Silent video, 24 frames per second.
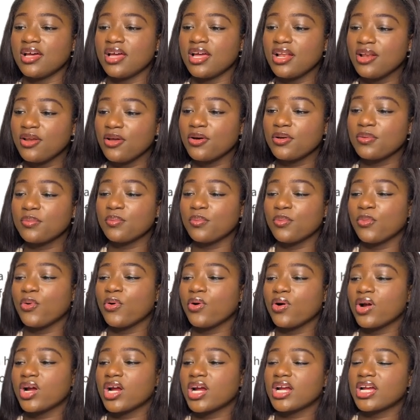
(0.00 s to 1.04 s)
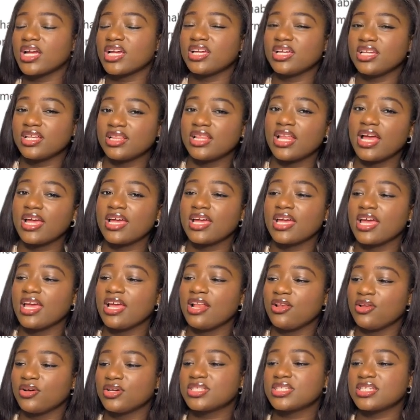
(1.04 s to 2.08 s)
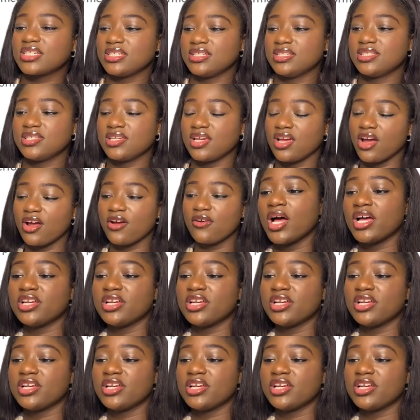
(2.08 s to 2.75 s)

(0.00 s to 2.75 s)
a lot more, like a lot easier.